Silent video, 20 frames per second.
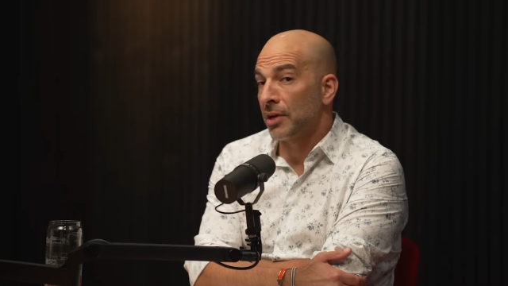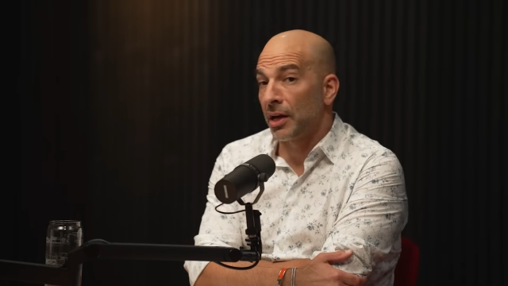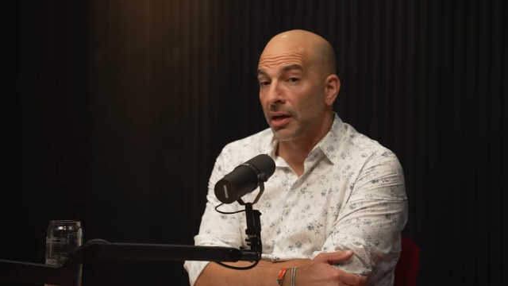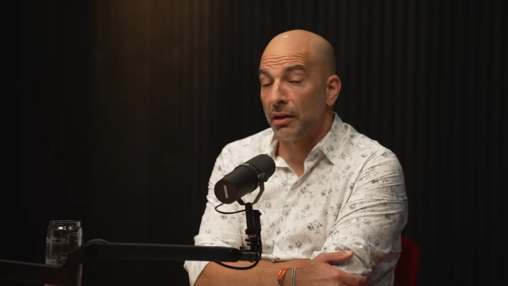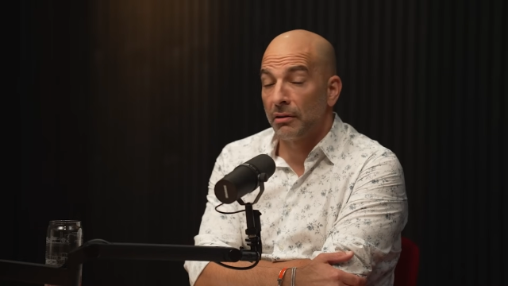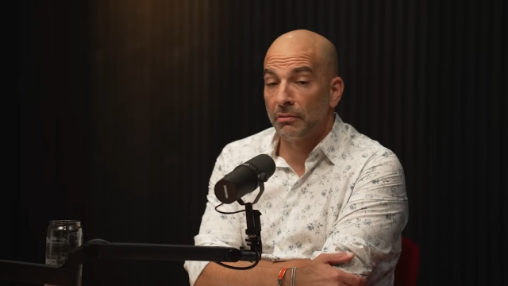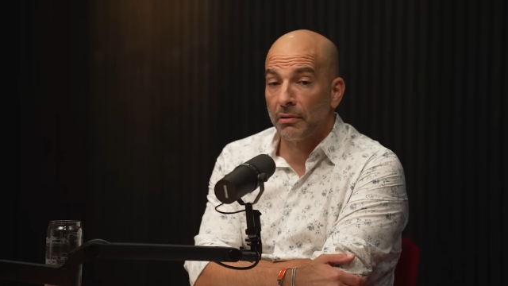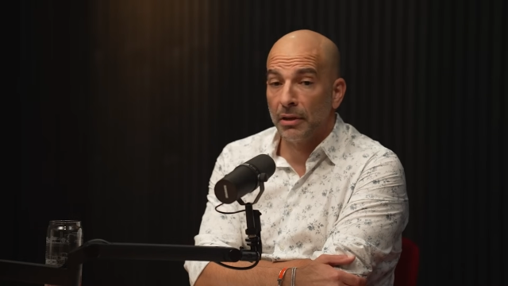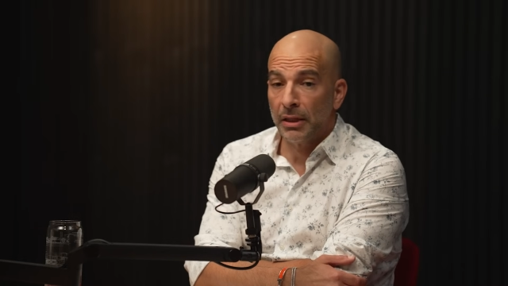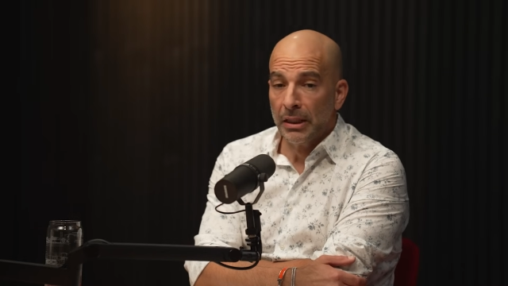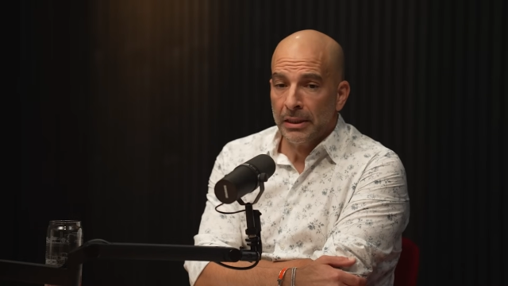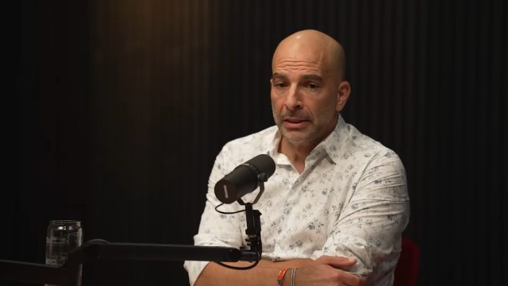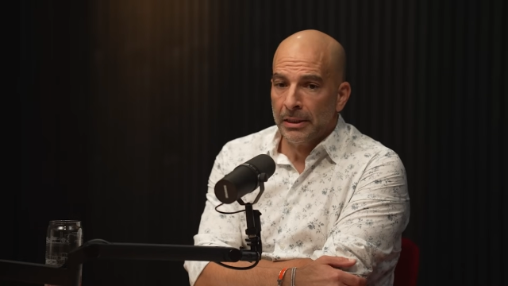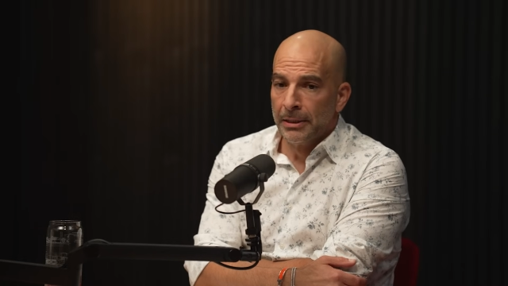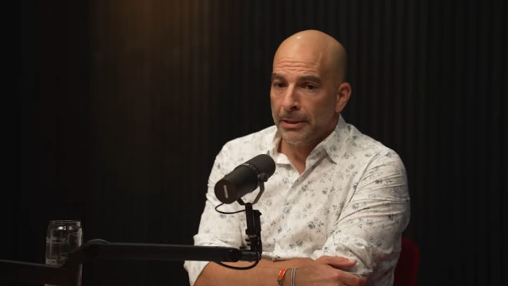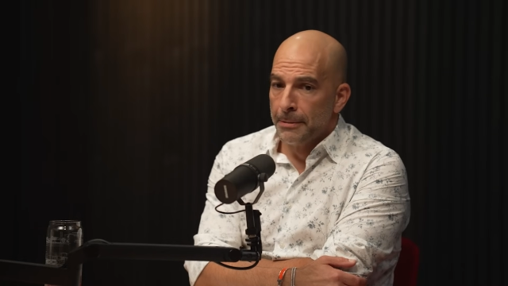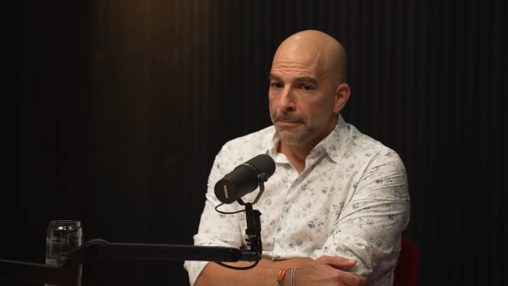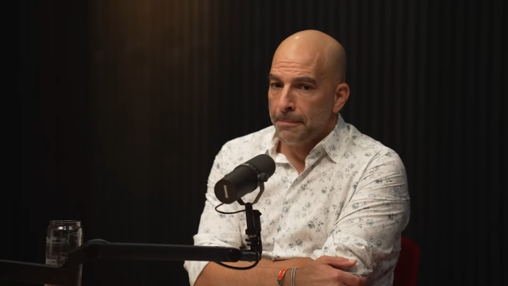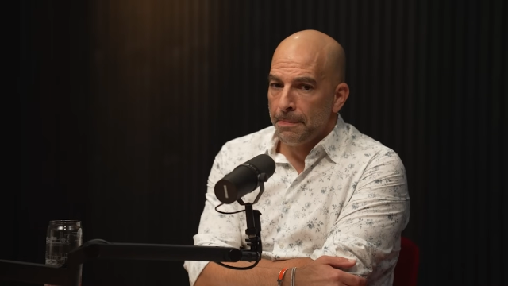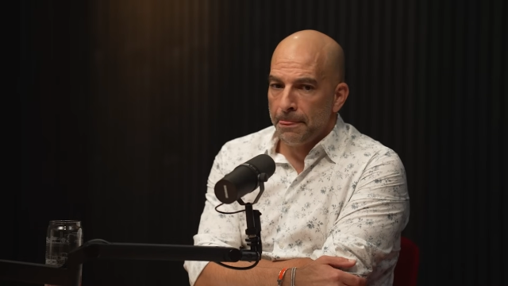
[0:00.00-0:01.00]
Yeah. And
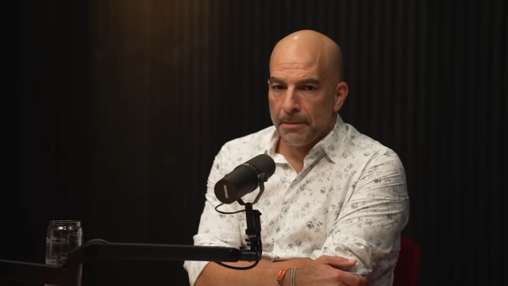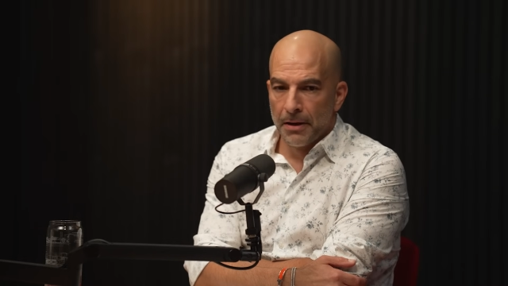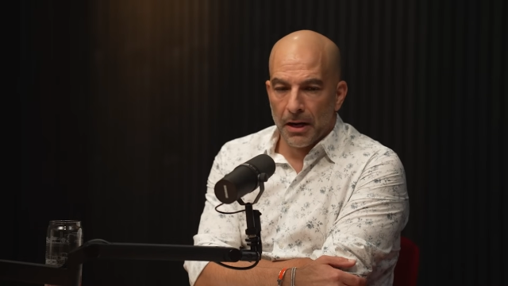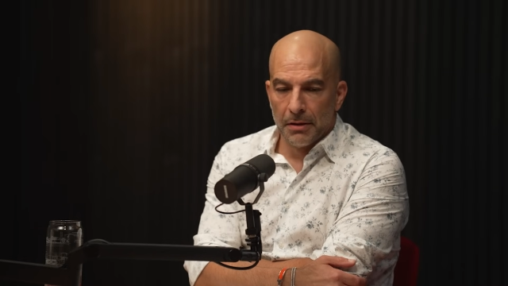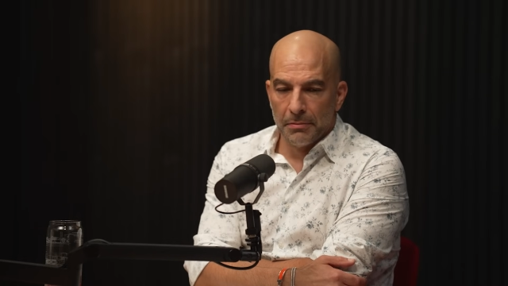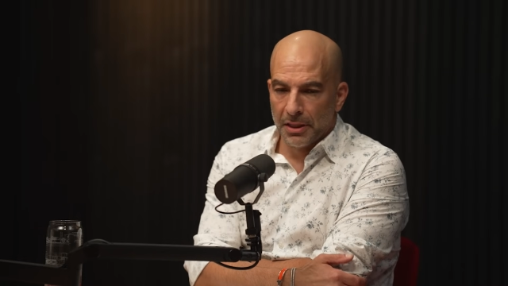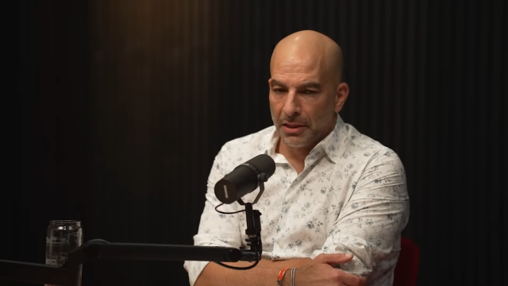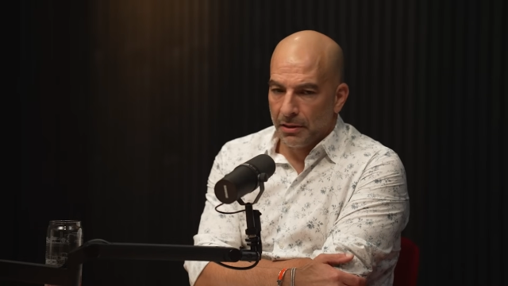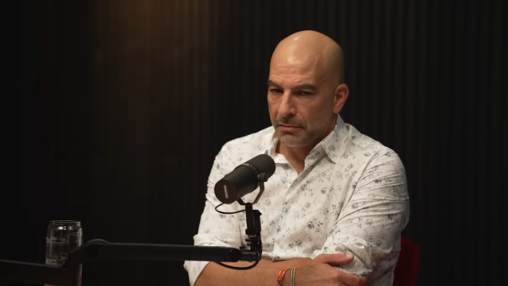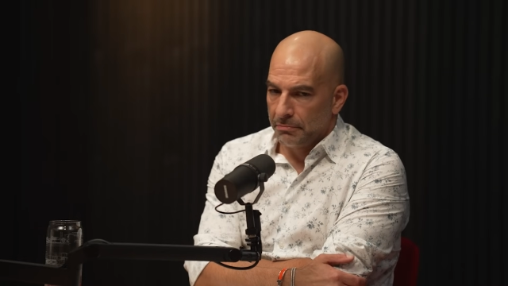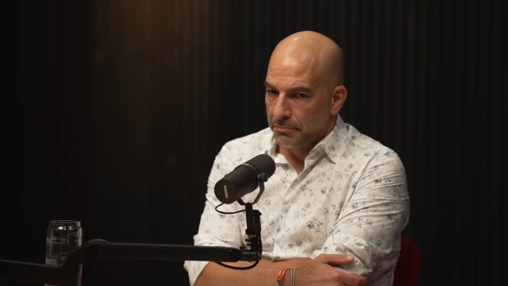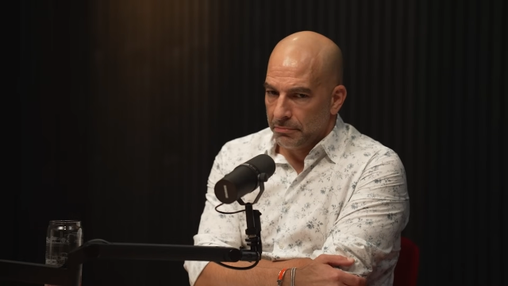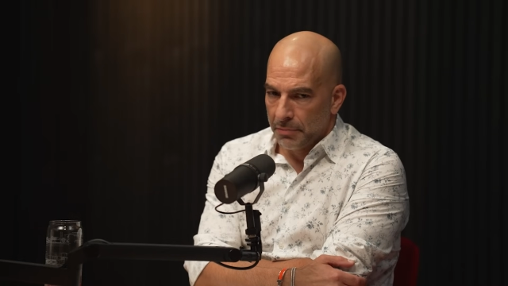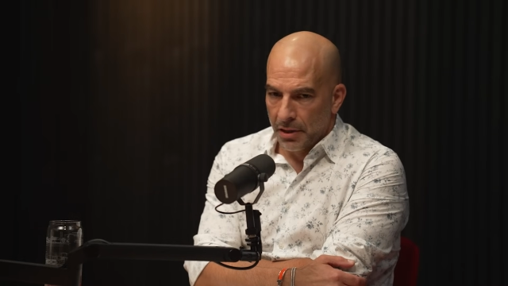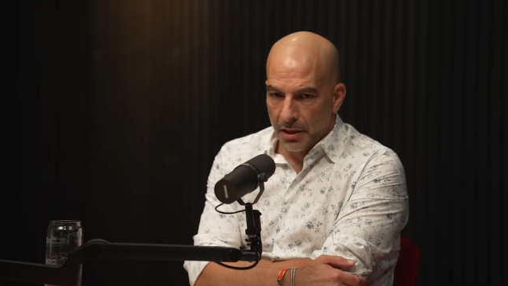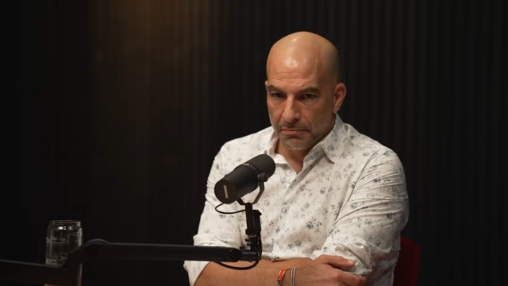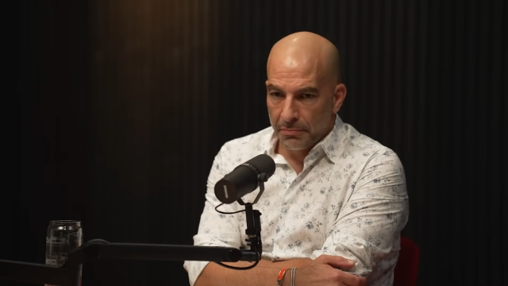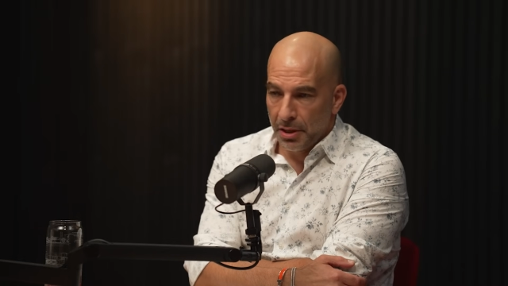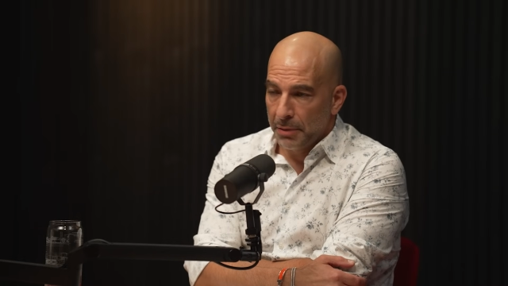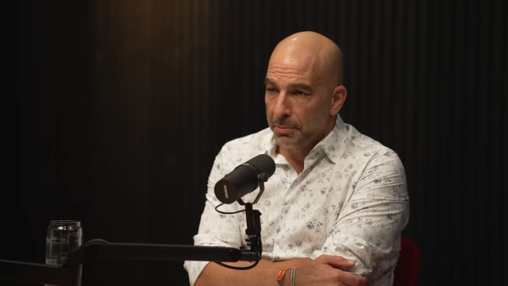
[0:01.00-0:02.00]
I mean,
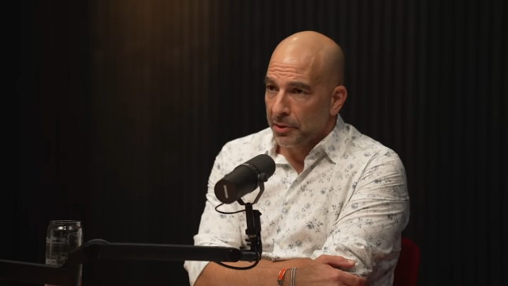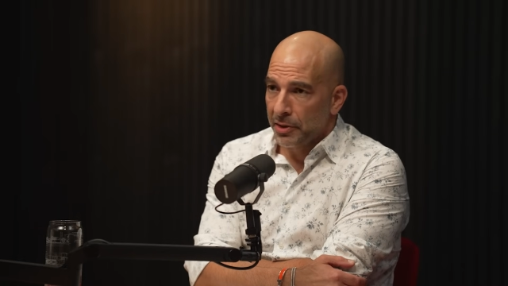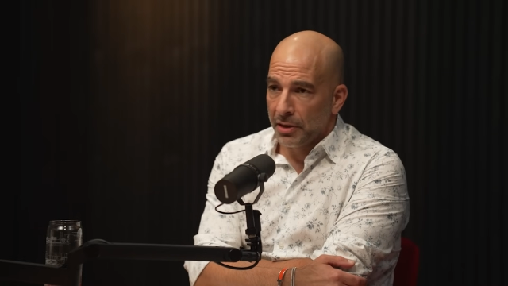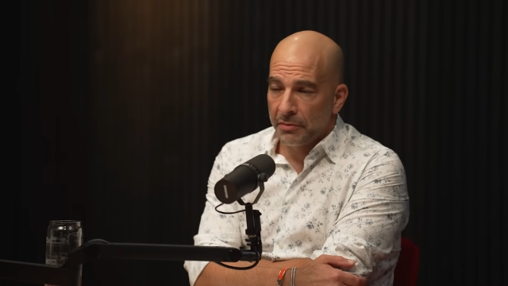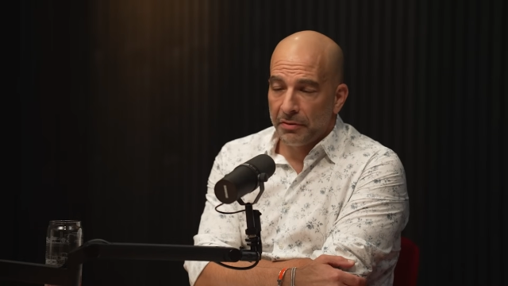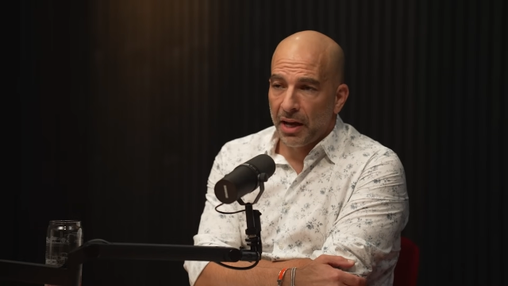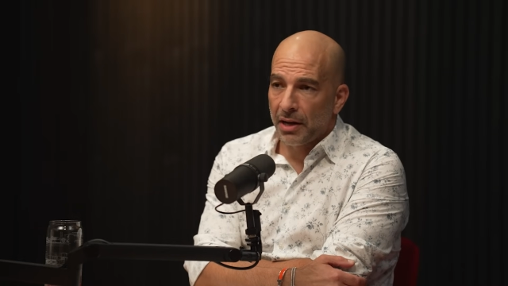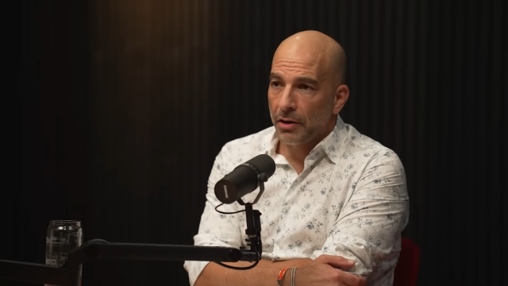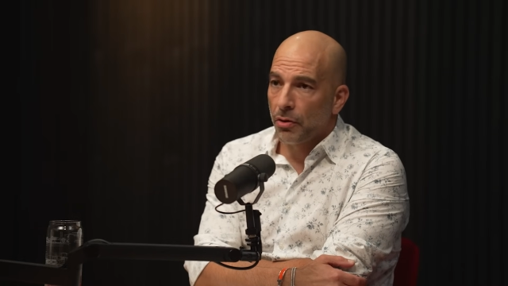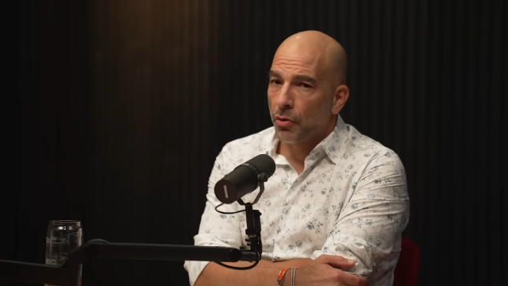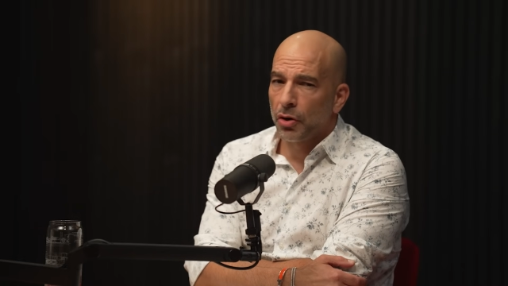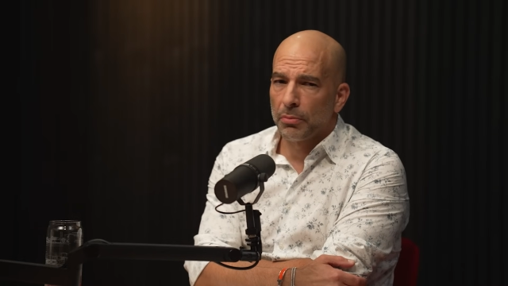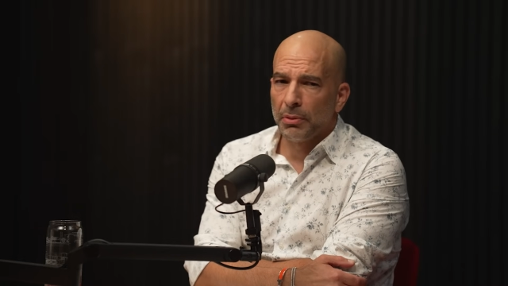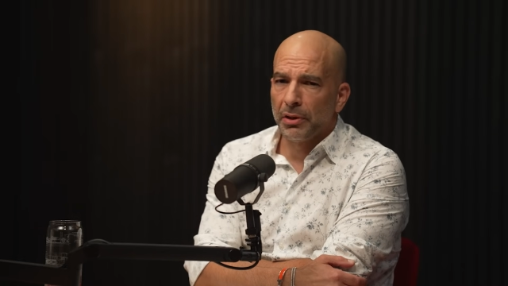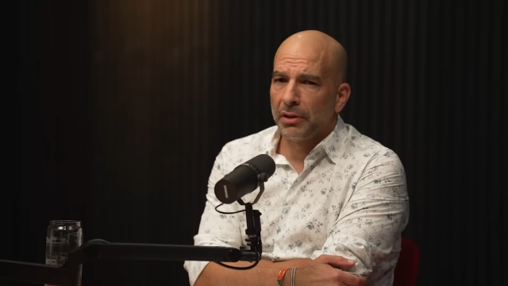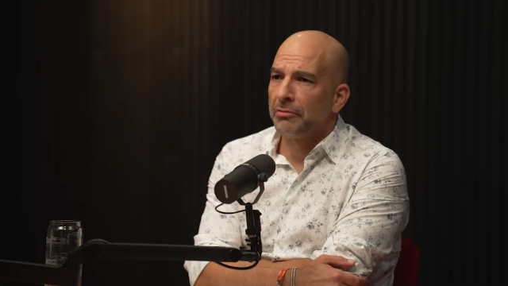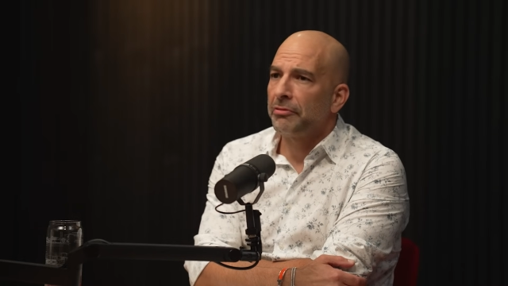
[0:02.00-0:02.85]
people that have had horrible